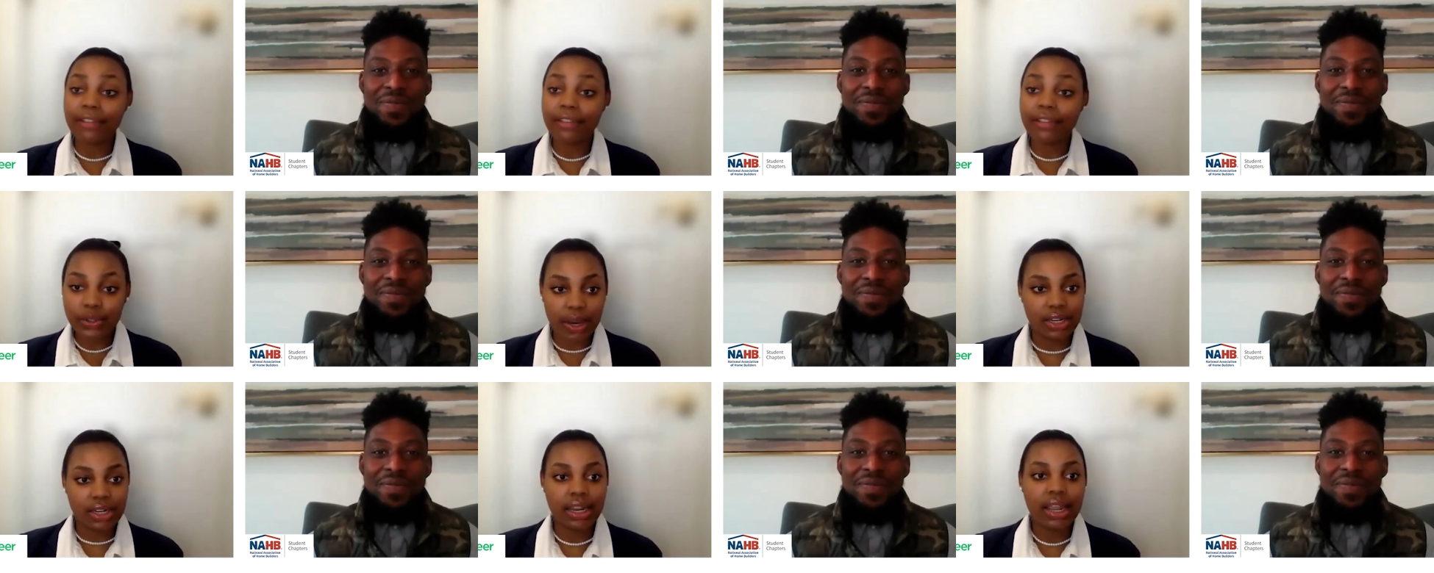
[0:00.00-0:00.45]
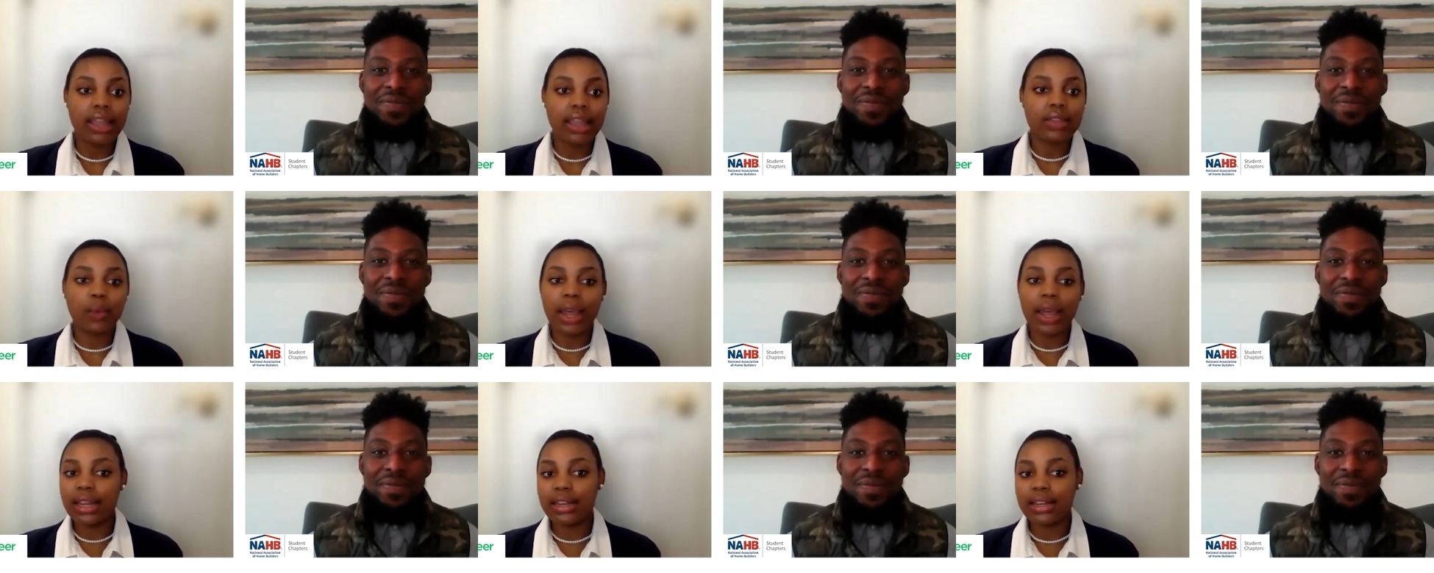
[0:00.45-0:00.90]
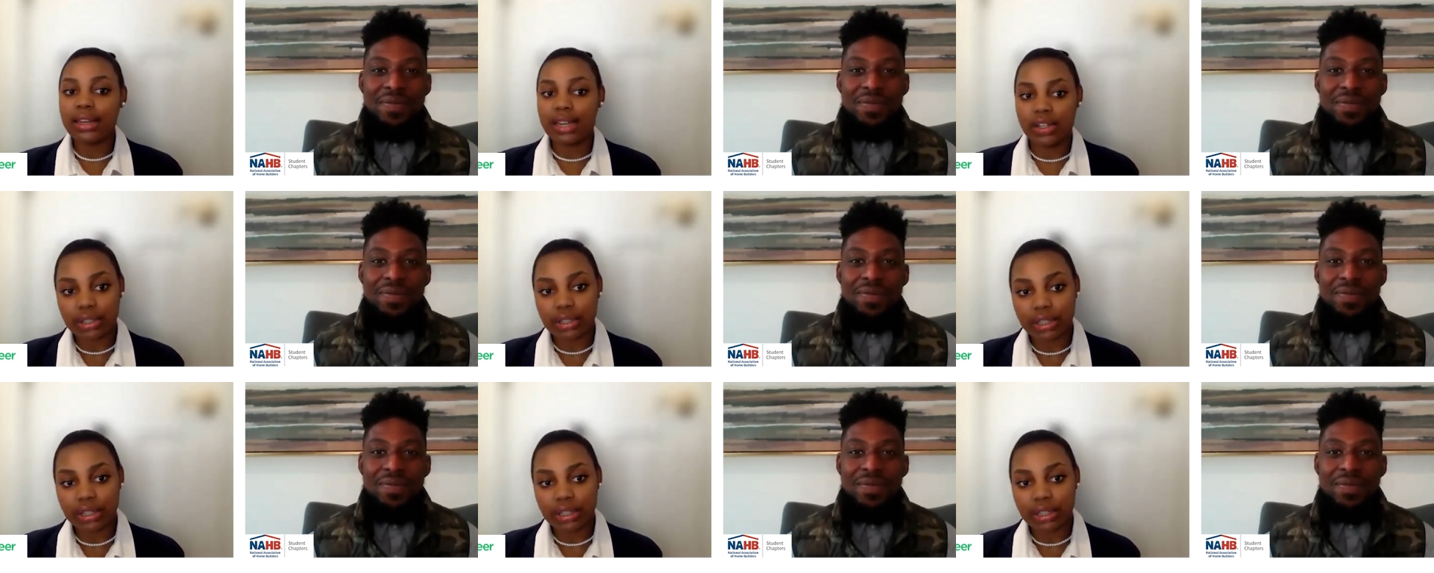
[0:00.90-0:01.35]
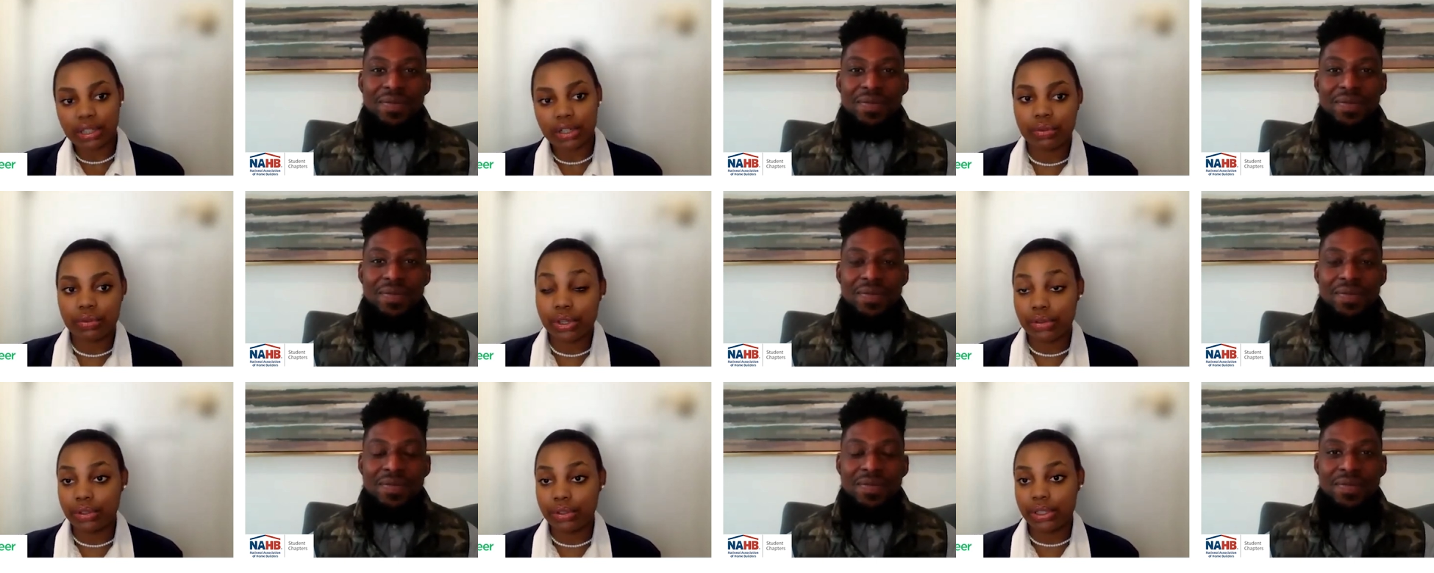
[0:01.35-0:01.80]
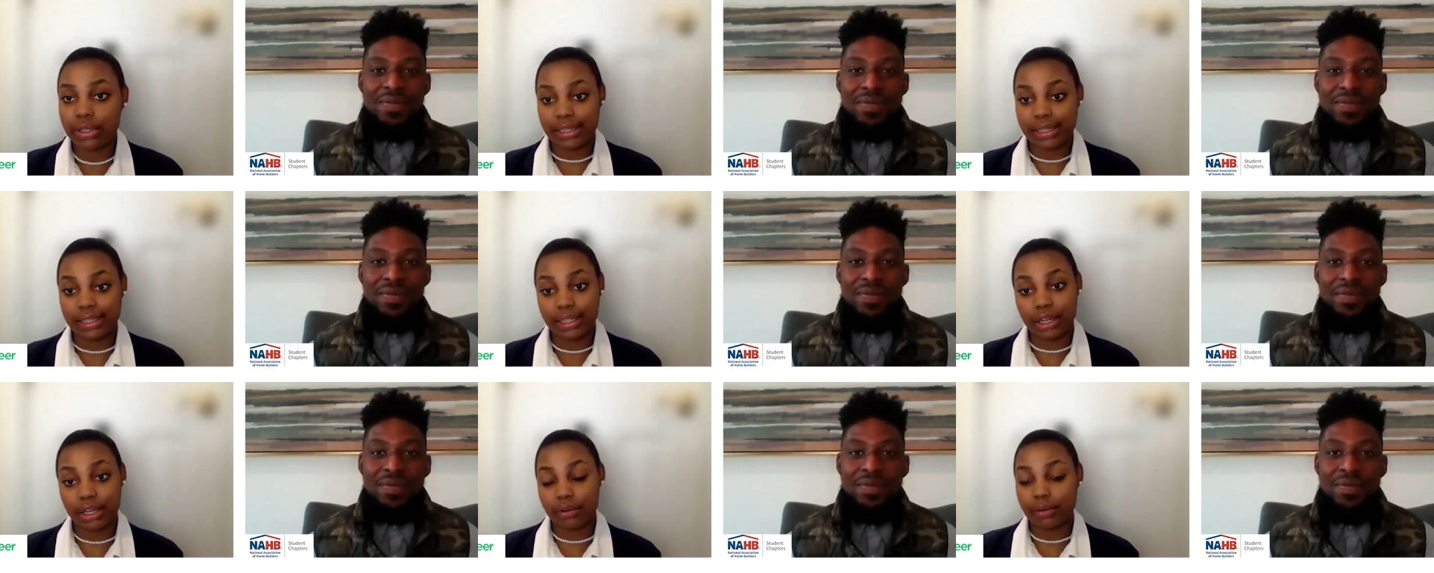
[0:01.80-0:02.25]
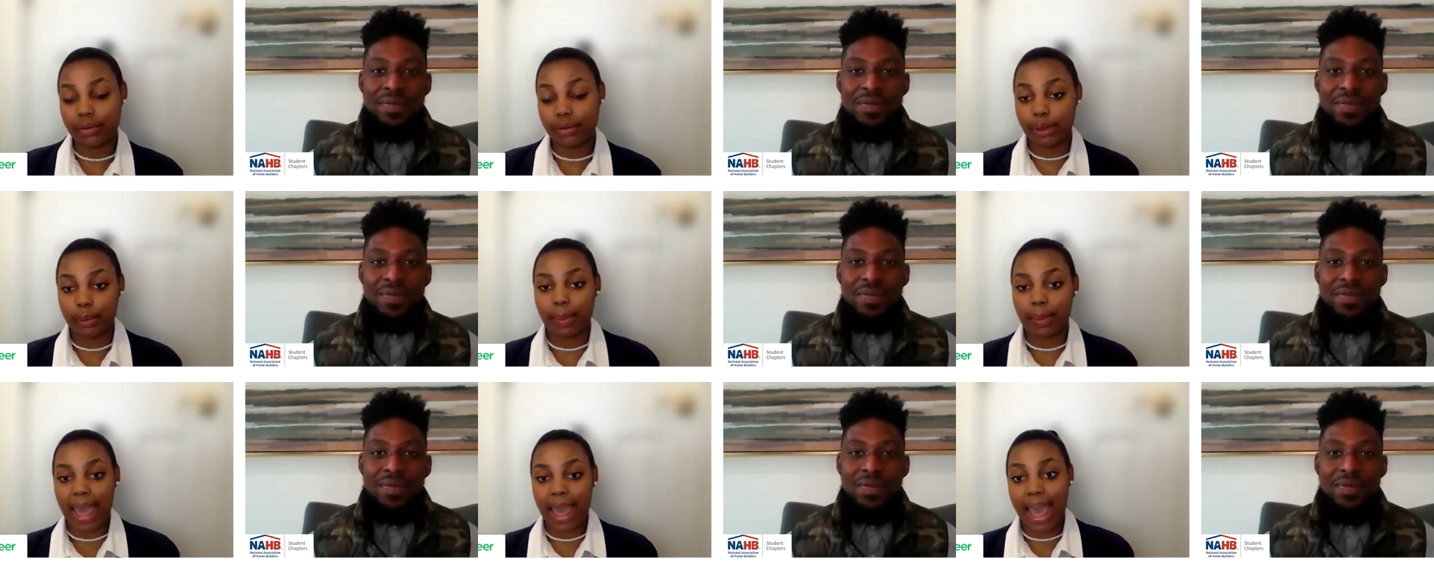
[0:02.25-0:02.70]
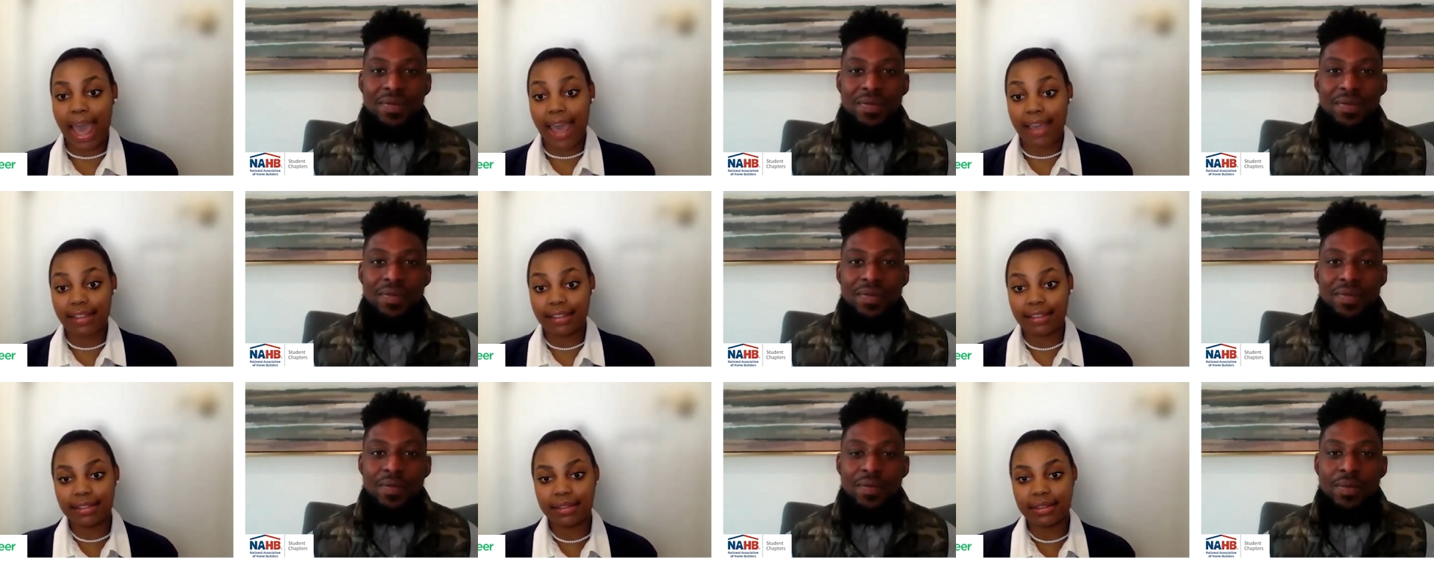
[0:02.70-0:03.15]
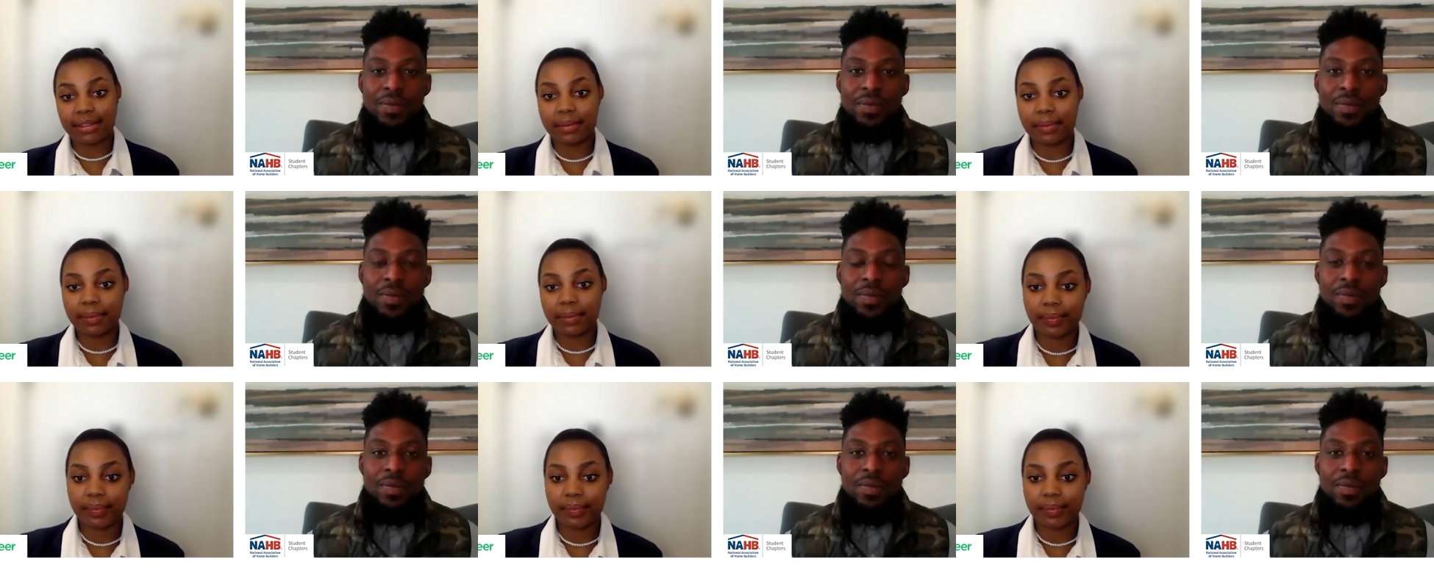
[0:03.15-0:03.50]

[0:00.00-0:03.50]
Speaker 1: first question is, what initially drew you to this career path?